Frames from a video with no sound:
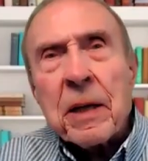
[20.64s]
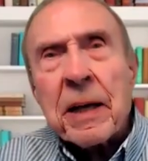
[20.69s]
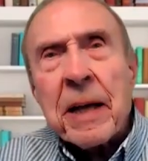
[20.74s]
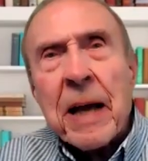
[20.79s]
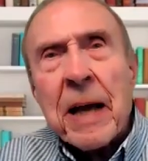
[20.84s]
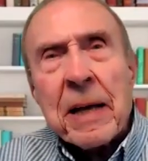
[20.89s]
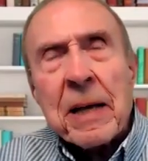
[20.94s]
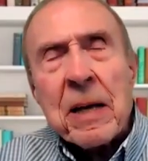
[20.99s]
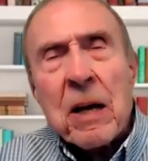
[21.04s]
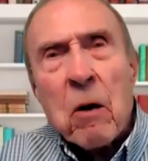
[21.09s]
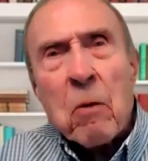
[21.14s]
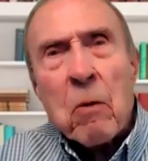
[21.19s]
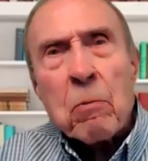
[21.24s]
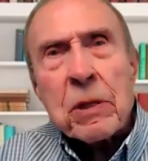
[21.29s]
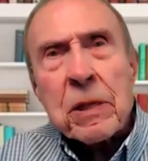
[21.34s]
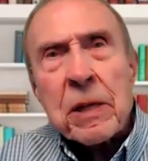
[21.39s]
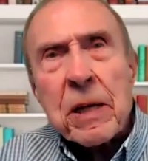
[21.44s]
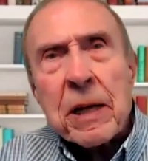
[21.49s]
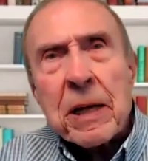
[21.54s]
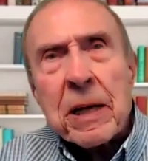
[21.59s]
getting
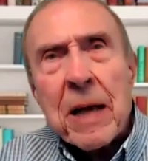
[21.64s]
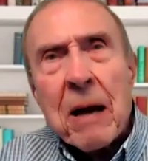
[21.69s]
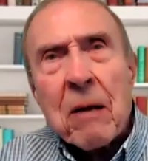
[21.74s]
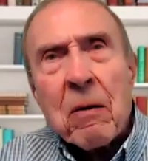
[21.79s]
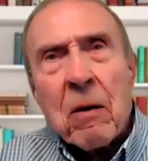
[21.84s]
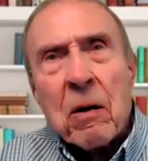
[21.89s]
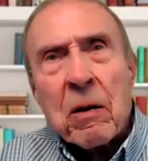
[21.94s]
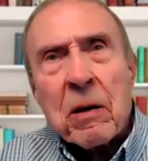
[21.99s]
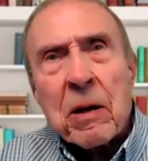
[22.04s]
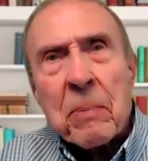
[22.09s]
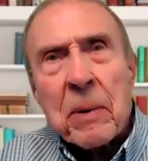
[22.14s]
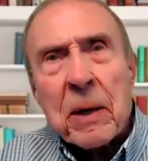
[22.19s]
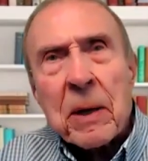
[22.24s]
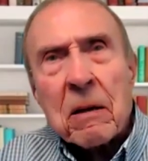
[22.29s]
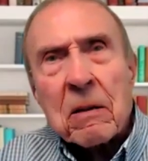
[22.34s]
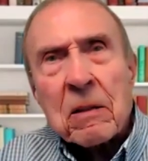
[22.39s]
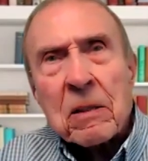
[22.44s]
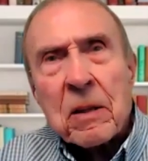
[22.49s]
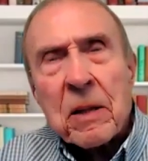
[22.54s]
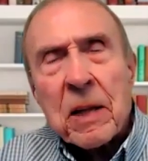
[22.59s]
homesick now, aren't you,
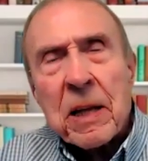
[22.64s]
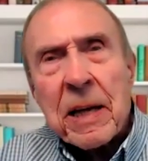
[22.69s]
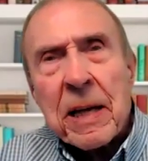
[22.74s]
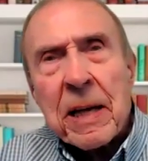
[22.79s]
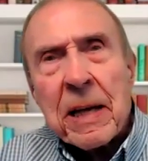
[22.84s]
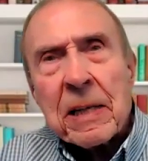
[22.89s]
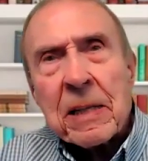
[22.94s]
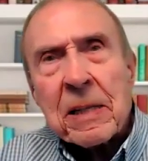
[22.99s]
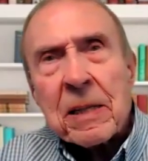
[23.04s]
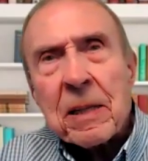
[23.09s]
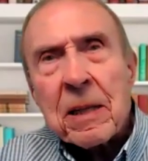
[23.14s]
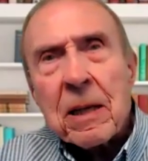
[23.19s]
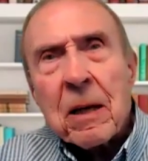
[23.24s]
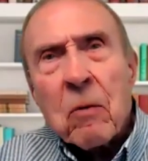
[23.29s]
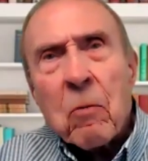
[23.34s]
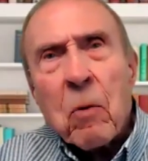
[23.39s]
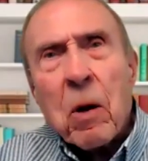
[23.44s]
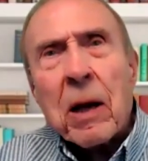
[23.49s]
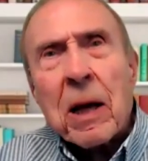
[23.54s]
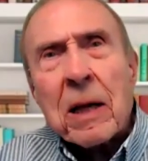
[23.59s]
because of the heat?
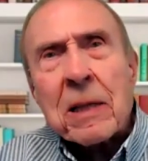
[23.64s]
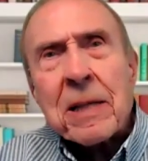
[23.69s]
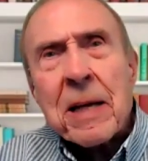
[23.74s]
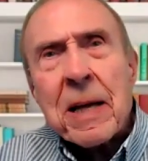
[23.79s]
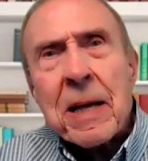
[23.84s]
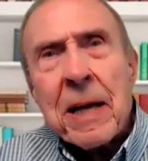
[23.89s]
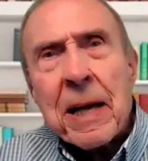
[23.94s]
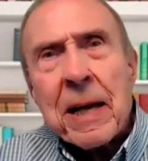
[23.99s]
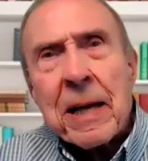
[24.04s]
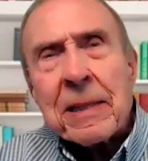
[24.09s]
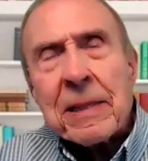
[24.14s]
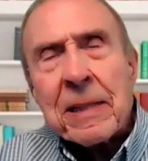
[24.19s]
Well, I say heat.